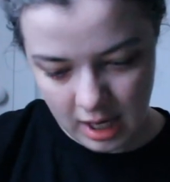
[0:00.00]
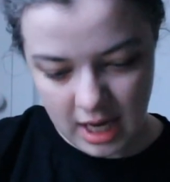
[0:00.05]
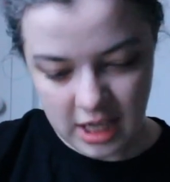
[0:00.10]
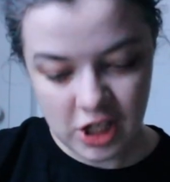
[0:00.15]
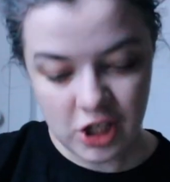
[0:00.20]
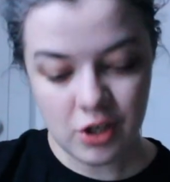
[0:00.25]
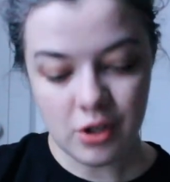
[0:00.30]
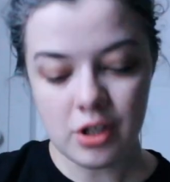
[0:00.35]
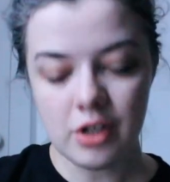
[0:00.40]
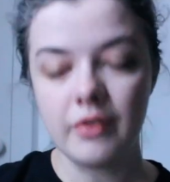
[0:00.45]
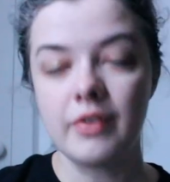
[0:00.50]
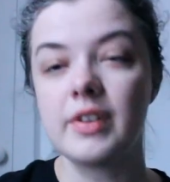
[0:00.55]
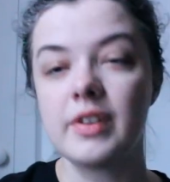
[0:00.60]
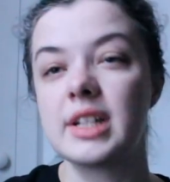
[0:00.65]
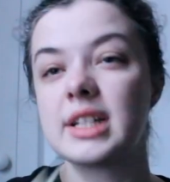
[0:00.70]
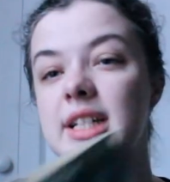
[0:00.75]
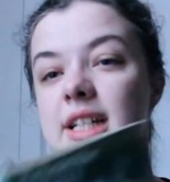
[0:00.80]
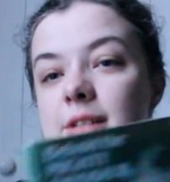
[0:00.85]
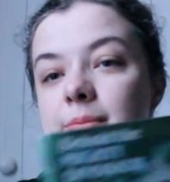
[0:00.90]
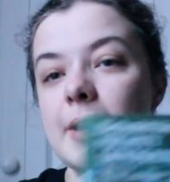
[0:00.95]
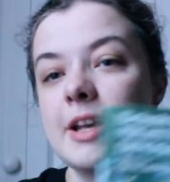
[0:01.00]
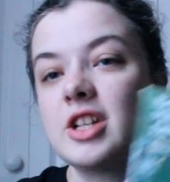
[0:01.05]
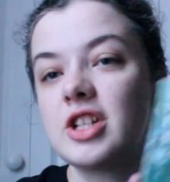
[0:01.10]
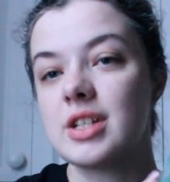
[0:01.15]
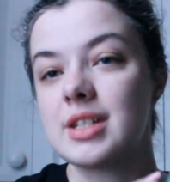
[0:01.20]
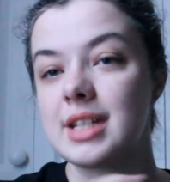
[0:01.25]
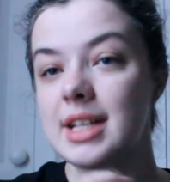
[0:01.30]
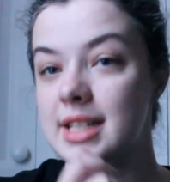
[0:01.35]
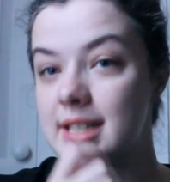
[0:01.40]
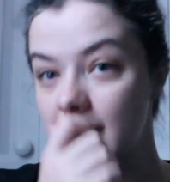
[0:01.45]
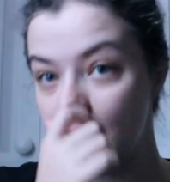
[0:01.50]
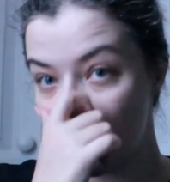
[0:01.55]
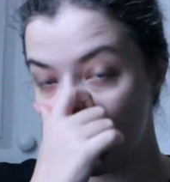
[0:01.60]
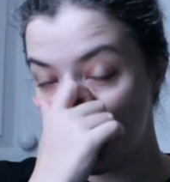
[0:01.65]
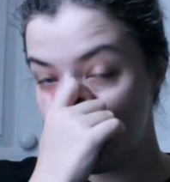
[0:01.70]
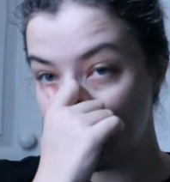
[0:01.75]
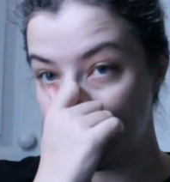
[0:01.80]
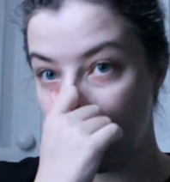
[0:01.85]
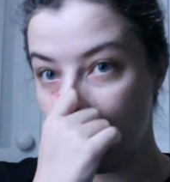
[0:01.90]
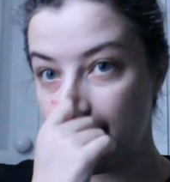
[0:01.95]
it's 256 pages. It's not
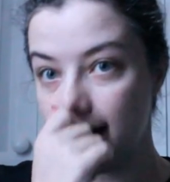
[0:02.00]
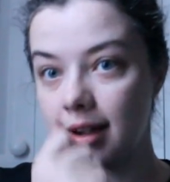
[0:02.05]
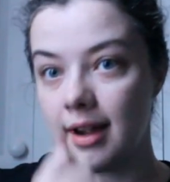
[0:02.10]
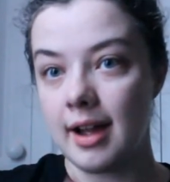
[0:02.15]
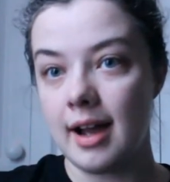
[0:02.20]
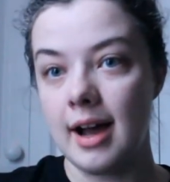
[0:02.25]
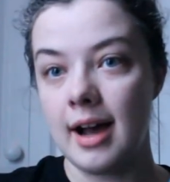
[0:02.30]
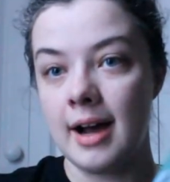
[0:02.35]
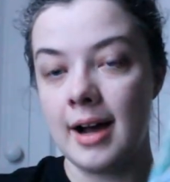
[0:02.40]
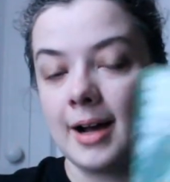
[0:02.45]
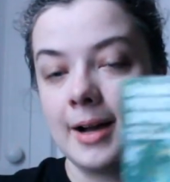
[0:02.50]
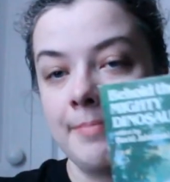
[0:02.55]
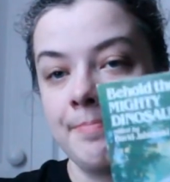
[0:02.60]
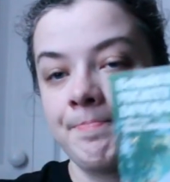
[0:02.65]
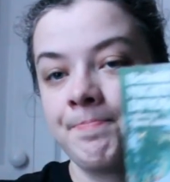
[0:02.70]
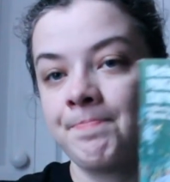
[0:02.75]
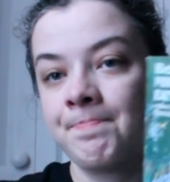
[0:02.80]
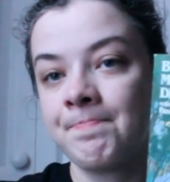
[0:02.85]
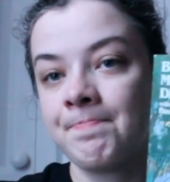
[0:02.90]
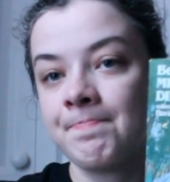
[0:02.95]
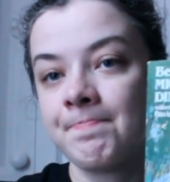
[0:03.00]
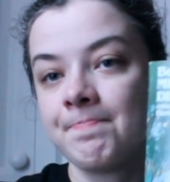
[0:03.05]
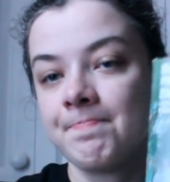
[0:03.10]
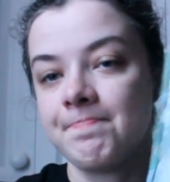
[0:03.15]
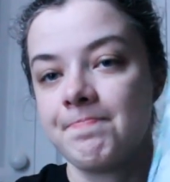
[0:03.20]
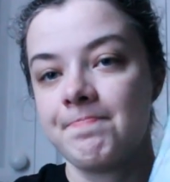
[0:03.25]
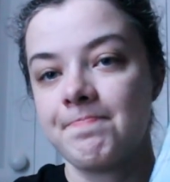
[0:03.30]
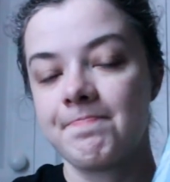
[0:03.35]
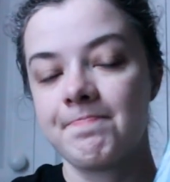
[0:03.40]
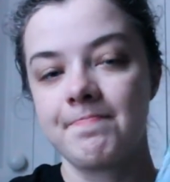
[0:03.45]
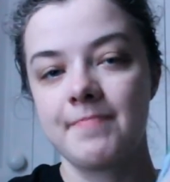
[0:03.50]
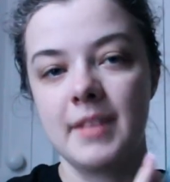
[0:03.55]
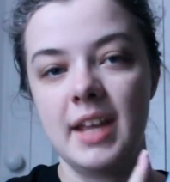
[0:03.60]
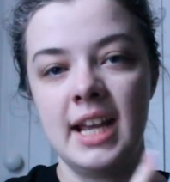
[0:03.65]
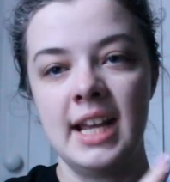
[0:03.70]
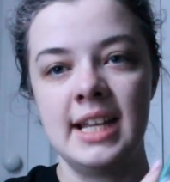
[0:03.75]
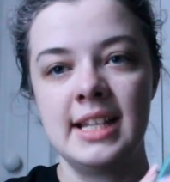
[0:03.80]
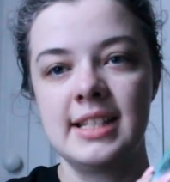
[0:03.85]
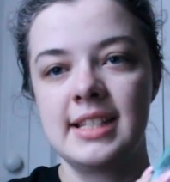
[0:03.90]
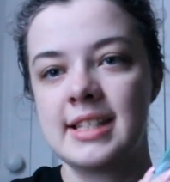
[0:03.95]
very long.
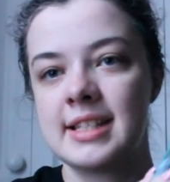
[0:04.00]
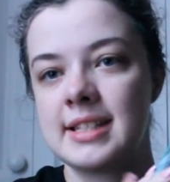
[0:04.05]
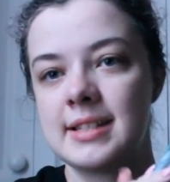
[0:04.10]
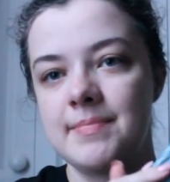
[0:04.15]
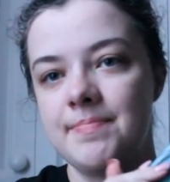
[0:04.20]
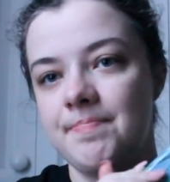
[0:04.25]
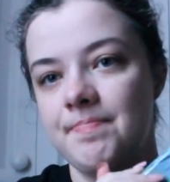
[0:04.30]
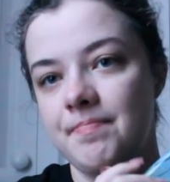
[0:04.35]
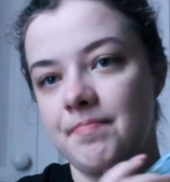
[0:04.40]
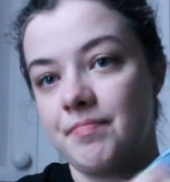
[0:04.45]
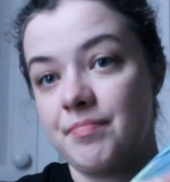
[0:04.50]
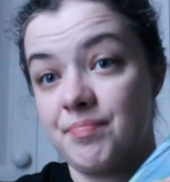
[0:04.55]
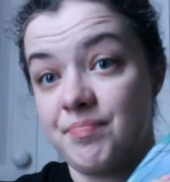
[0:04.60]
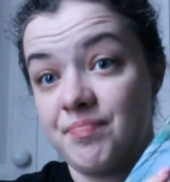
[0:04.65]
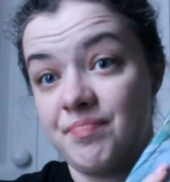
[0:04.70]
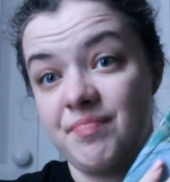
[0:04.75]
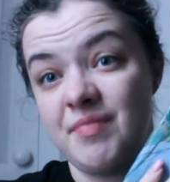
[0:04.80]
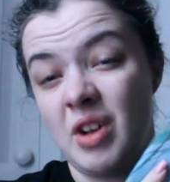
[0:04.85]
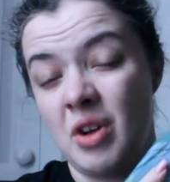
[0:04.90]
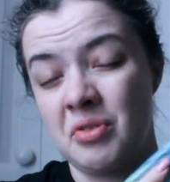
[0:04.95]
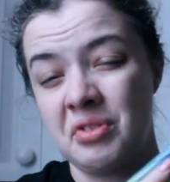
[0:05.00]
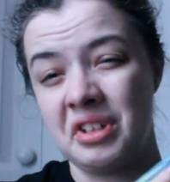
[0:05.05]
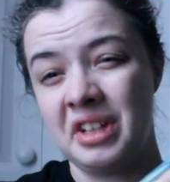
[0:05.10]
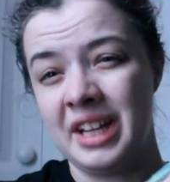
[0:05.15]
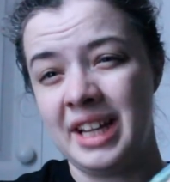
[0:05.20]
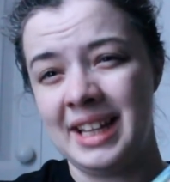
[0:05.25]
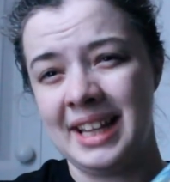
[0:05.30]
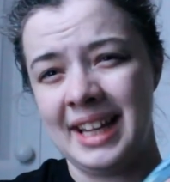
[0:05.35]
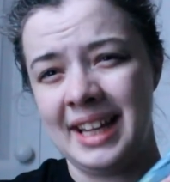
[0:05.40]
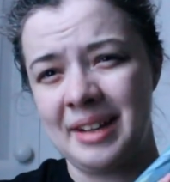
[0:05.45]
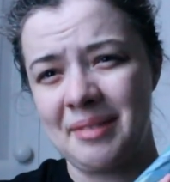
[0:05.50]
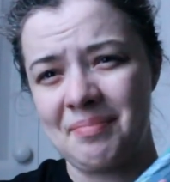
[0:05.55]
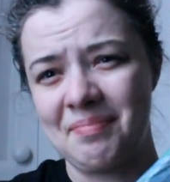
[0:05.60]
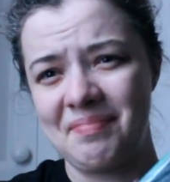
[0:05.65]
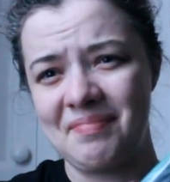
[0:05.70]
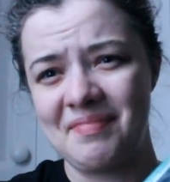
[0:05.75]
It's only like